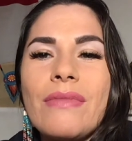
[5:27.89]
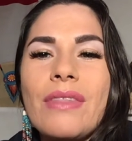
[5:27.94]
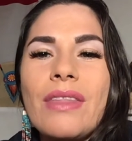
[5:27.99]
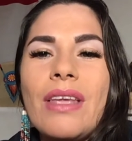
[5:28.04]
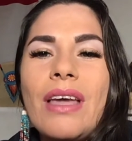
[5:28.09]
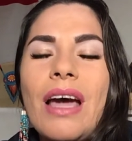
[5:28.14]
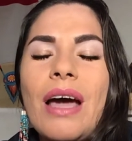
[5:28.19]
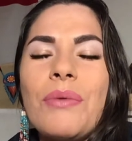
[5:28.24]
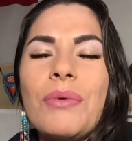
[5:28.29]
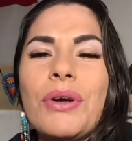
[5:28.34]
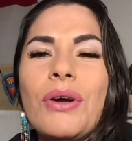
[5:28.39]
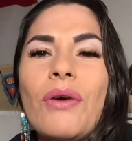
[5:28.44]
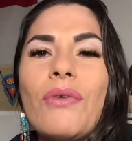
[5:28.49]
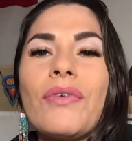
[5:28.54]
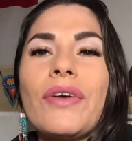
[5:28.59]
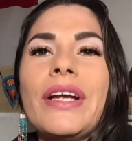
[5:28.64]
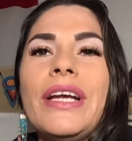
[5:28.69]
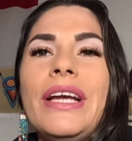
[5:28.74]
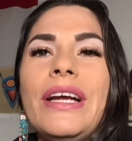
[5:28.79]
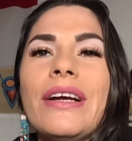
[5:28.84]
I would
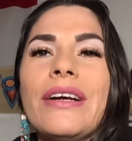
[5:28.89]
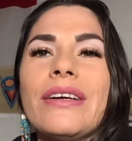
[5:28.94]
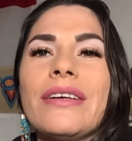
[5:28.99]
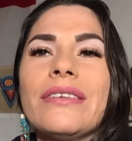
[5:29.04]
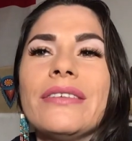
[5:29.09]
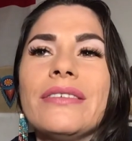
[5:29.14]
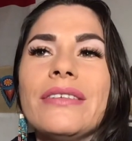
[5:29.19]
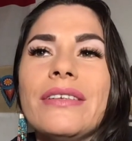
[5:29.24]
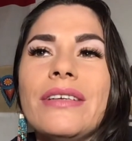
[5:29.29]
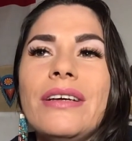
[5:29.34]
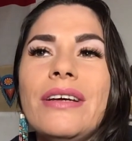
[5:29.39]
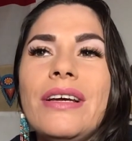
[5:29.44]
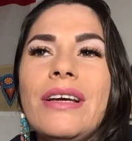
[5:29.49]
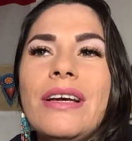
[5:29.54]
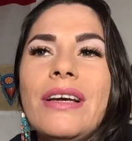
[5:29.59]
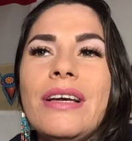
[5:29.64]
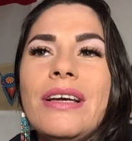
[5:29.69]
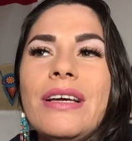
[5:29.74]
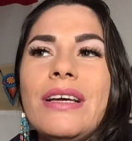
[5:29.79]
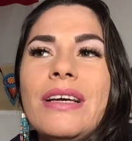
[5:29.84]
overhear
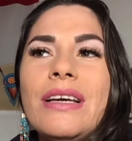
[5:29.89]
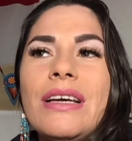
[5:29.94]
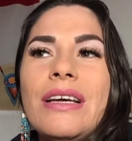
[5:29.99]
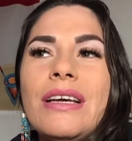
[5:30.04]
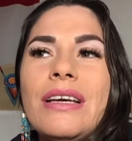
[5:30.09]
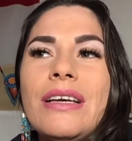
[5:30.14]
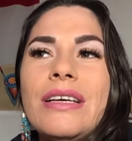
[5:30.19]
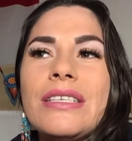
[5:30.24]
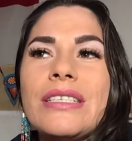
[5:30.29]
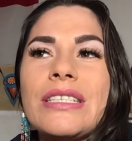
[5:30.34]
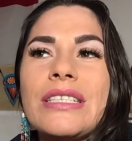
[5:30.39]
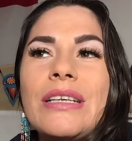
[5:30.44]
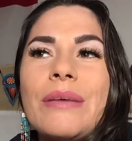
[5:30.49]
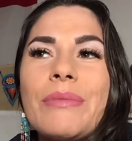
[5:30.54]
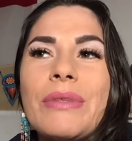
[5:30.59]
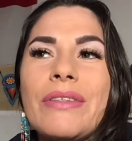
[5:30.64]
some